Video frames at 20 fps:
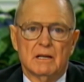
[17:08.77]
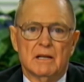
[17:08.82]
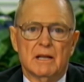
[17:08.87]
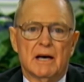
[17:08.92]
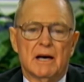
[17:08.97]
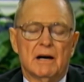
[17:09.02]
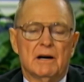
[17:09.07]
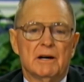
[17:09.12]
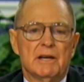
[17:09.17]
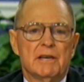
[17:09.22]

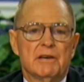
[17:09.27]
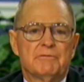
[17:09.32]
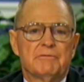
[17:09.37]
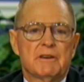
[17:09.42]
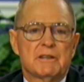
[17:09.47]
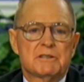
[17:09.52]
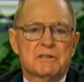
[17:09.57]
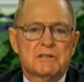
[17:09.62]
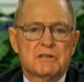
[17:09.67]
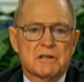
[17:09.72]
Now, if
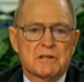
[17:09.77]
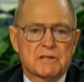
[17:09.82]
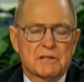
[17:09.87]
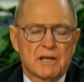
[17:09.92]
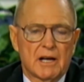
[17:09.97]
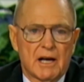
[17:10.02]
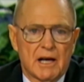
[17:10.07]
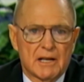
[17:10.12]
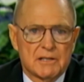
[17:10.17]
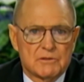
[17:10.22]
it's
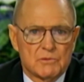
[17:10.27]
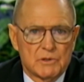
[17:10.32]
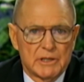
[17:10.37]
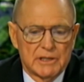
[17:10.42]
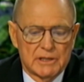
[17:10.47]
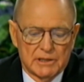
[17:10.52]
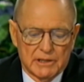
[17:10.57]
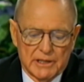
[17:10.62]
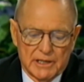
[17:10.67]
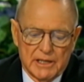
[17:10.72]
just God's
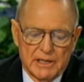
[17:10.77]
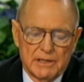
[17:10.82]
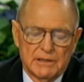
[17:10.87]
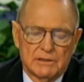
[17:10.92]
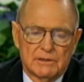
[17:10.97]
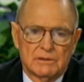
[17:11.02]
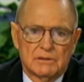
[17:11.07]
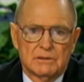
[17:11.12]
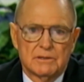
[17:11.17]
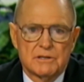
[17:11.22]
will to
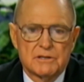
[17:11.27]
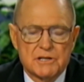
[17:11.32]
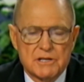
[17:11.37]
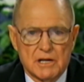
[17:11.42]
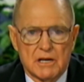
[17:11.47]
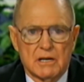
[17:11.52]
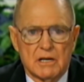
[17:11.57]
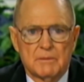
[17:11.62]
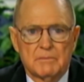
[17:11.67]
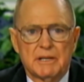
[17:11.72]
heal
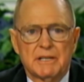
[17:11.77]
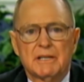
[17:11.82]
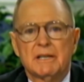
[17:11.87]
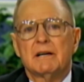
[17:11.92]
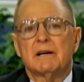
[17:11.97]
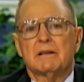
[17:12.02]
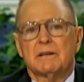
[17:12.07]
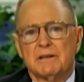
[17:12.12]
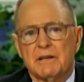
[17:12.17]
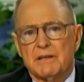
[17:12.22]
some and
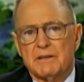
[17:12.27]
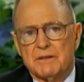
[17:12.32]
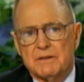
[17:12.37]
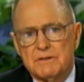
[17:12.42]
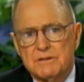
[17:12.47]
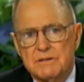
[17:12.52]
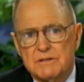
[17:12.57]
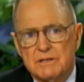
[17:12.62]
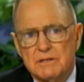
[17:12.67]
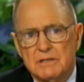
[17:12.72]
not
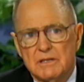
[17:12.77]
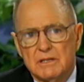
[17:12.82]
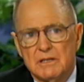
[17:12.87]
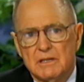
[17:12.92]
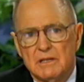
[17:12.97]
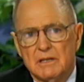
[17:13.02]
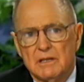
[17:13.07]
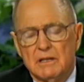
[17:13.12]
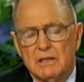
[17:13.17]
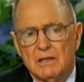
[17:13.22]
others,
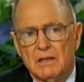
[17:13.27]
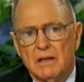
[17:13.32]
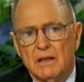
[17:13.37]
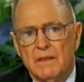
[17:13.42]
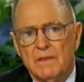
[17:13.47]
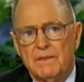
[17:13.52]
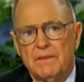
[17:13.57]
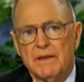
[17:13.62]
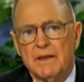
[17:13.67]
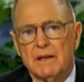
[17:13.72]

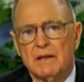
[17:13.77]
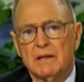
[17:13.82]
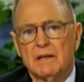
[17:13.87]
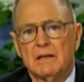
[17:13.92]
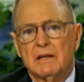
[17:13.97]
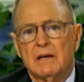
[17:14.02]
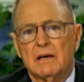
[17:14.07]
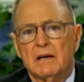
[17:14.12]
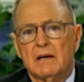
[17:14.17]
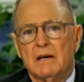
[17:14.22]

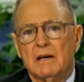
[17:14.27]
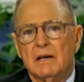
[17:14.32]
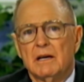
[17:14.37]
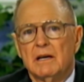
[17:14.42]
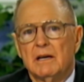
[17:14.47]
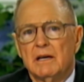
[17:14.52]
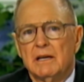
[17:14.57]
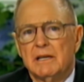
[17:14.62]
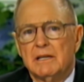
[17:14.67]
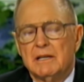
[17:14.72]
then uh,
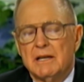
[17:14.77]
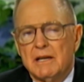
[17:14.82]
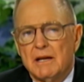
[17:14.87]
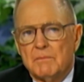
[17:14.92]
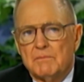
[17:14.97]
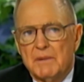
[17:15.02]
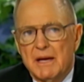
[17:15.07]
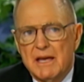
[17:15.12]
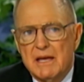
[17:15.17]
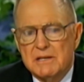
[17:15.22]
isn't it
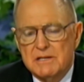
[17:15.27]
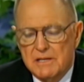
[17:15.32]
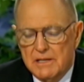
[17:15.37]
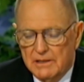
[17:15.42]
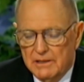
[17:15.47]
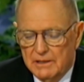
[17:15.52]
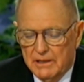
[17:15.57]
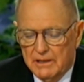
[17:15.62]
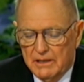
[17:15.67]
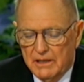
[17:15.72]

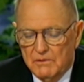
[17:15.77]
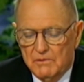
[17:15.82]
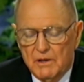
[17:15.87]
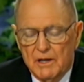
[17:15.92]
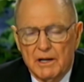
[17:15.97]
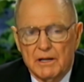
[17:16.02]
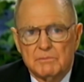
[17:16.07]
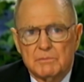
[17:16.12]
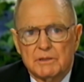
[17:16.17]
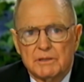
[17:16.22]
amazing that they
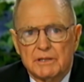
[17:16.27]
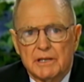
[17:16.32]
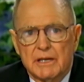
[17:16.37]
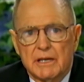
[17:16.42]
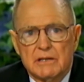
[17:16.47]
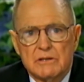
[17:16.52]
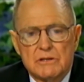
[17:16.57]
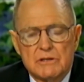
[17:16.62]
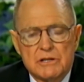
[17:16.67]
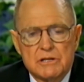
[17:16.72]
were able to
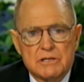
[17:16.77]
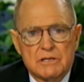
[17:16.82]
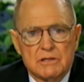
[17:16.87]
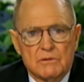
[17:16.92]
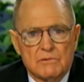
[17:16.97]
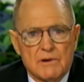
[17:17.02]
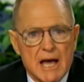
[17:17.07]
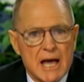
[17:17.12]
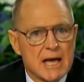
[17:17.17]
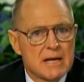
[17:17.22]
get just
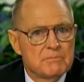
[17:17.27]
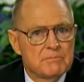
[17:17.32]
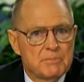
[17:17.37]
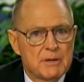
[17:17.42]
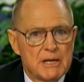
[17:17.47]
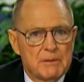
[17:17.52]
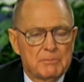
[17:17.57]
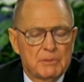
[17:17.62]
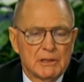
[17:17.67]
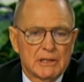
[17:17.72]
the right
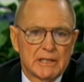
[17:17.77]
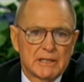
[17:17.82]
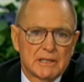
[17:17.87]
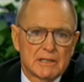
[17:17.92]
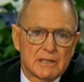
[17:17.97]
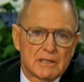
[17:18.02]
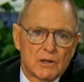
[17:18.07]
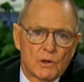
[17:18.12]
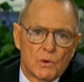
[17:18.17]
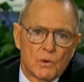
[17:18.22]
people in
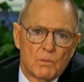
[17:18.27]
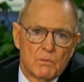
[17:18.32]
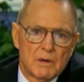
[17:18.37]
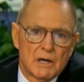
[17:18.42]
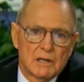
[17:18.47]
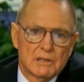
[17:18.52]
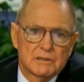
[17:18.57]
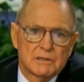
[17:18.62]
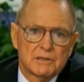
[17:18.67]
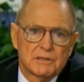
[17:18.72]
the whole
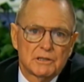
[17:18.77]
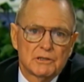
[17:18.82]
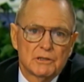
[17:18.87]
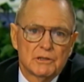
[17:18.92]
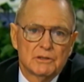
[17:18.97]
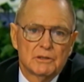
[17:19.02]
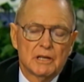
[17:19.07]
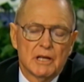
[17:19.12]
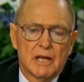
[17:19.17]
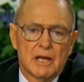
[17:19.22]

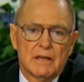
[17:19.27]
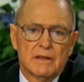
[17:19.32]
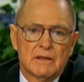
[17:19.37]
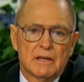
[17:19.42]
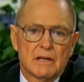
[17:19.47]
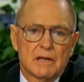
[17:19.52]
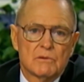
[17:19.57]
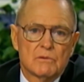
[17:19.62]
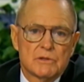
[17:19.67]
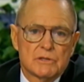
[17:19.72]
multitude,
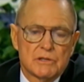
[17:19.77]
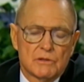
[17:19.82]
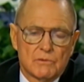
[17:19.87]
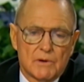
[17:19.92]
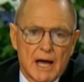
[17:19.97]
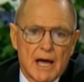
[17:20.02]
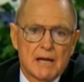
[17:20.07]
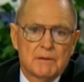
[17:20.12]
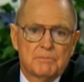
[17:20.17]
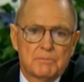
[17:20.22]
that it was the
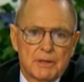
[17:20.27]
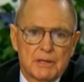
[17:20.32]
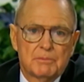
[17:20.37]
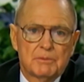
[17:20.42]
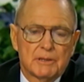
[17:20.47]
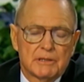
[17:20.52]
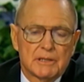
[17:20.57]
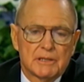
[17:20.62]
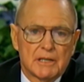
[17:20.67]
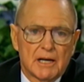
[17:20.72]
right
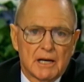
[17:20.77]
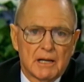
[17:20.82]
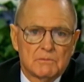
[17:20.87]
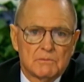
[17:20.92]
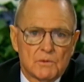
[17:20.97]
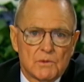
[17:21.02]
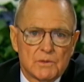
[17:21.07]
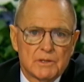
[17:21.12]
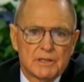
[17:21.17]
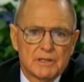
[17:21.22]
people that God
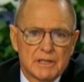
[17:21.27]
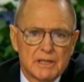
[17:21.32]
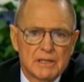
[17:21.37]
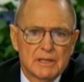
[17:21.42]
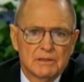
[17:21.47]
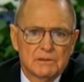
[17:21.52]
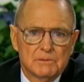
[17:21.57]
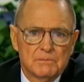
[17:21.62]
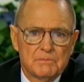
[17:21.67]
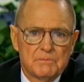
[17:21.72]
wanted to
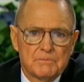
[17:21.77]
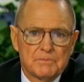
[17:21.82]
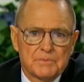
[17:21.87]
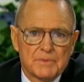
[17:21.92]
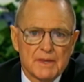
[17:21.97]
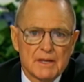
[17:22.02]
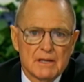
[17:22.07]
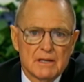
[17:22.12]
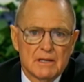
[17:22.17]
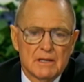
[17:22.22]
heal?
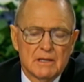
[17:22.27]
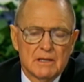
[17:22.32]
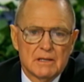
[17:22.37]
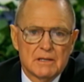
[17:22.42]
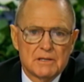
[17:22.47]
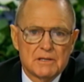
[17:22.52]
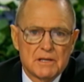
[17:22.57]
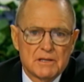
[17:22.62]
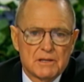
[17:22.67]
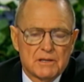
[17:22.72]

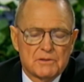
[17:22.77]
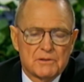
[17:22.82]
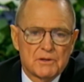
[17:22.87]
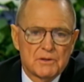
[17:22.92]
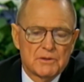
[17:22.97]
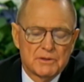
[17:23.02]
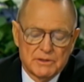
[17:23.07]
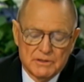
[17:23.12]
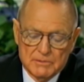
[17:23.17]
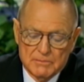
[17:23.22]
See, the
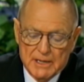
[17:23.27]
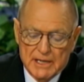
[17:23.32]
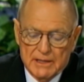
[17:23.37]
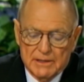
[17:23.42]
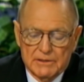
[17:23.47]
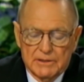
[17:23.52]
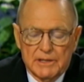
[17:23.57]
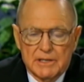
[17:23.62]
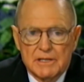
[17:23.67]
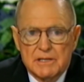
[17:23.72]
truth of the
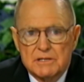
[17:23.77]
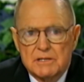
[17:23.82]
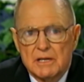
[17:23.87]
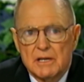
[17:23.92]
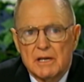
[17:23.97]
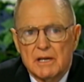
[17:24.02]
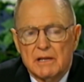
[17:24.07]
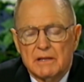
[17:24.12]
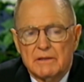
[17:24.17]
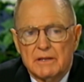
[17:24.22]
matter is
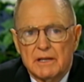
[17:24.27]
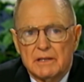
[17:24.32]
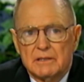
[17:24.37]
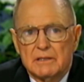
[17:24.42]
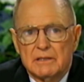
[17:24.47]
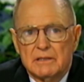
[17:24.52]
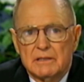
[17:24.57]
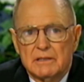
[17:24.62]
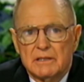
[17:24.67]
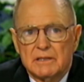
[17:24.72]
that,
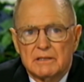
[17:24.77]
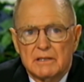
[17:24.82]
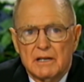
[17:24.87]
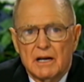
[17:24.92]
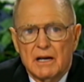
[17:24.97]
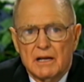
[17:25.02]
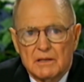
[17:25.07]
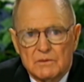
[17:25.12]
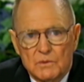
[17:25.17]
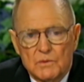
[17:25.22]
that
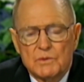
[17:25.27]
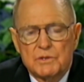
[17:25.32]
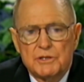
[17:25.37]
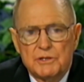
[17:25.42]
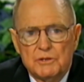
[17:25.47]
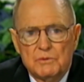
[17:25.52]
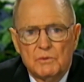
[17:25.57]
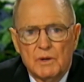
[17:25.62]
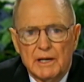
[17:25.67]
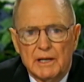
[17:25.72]
God wants
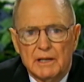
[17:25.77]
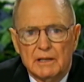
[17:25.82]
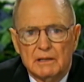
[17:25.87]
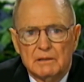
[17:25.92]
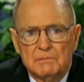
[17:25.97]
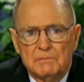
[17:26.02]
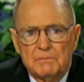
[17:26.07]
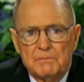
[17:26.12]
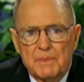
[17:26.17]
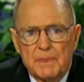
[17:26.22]
you
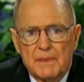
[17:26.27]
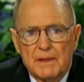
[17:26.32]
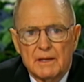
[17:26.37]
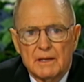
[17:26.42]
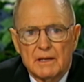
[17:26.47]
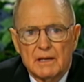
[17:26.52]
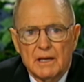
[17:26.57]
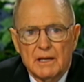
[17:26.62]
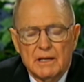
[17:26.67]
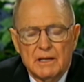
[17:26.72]
well.
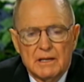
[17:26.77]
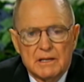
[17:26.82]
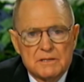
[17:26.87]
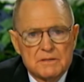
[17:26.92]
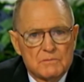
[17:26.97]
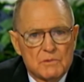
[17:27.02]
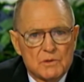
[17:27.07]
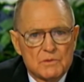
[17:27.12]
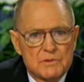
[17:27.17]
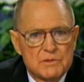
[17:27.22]
He
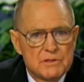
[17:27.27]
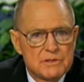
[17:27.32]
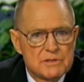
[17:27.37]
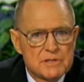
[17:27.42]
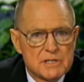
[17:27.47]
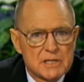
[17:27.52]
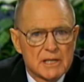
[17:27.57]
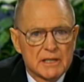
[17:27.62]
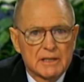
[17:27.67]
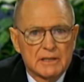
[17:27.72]
doesn't want you
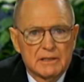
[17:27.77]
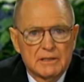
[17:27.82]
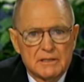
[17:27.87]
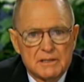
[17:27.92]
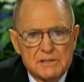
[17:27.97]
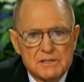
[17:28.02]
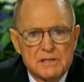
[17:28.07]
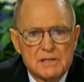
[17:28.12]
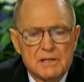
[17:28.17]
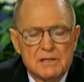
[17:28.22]
sick and
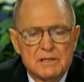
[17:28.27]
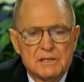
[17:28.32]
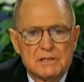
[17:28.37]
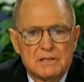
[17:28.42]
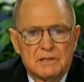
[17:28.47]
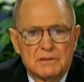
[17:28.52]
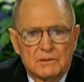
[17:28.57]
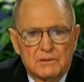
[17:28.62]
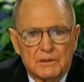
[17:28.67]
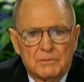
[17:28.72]

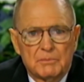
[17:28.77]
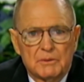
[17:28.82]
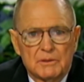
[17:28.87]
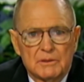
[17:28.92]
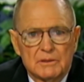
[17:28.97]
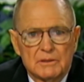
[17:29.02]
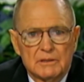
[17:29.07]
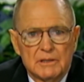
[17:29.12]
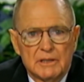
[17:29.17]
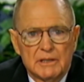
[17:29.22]
diseased and
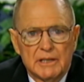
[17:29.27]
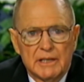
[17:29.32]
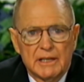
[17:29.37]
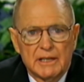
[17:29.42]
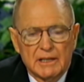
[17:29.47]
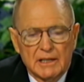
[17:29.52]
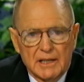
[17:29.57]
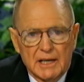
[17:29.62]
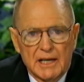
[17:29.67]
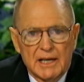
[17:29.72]
crippled
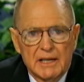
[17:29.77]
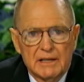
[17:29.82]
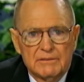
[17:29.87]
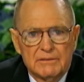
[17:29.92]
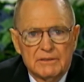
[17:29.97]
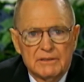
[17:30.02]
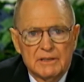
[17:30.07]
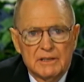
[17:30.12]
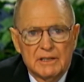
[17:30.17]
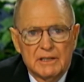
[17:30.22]
in life.